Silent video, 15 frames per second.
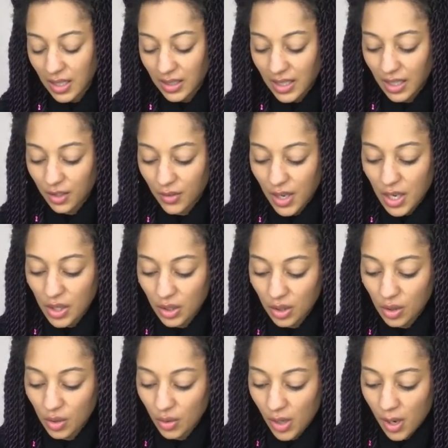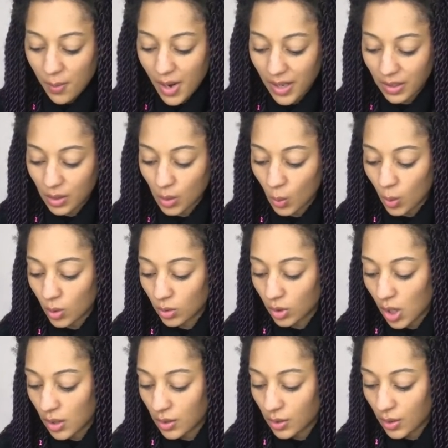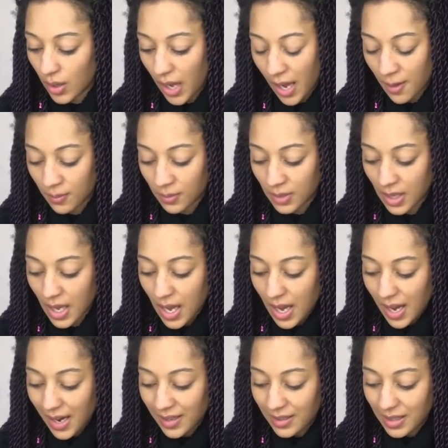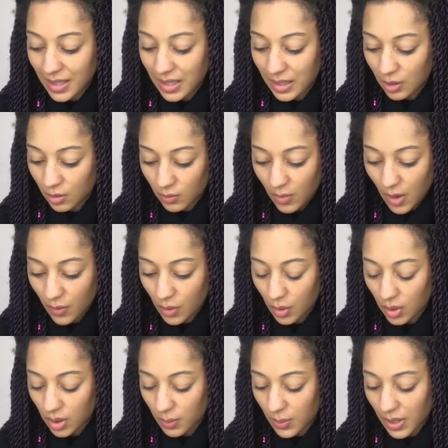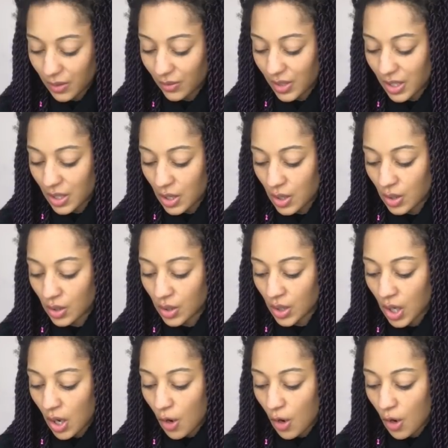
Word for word: decoration and trim added to worn collars or hems, and knitting unravelled to be reused.